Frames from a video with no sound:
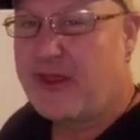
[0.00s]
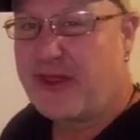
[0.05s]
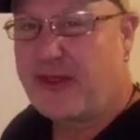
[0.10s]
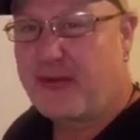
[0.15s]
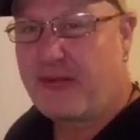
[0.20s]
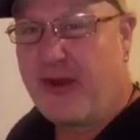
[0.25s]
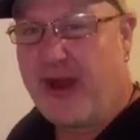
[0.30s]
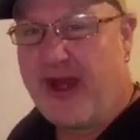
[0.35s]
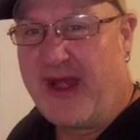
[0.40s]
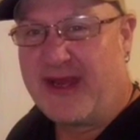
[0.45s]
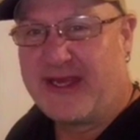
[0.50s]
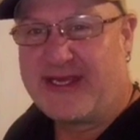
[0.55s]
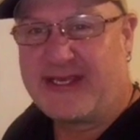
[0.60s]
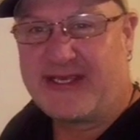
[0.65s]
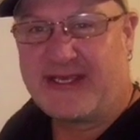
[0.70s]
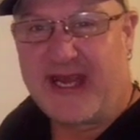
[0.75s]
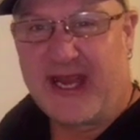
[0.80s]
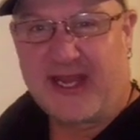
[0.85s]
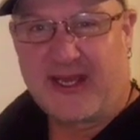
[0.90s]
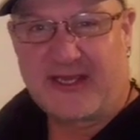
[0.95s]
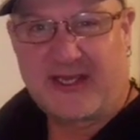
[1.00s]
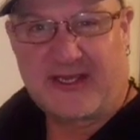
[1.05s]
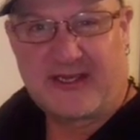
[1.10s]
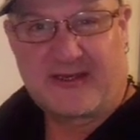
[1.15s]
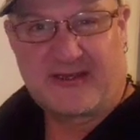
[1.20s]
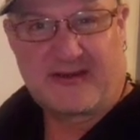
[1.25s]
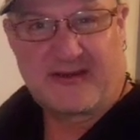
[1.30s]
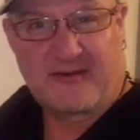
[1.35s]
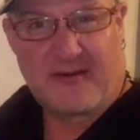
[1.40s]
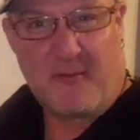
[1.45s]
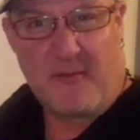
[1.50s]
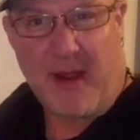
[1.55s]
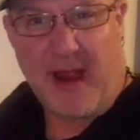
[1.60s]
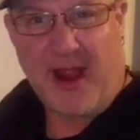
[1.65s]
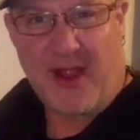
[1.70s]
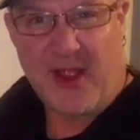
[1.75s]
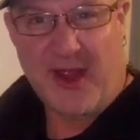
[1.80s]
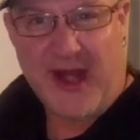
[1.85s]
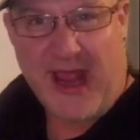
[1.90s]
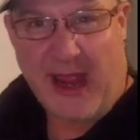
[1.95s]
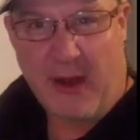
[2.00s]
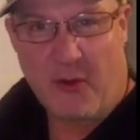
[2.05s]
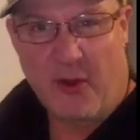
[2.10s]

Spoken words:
3 to 6 mile an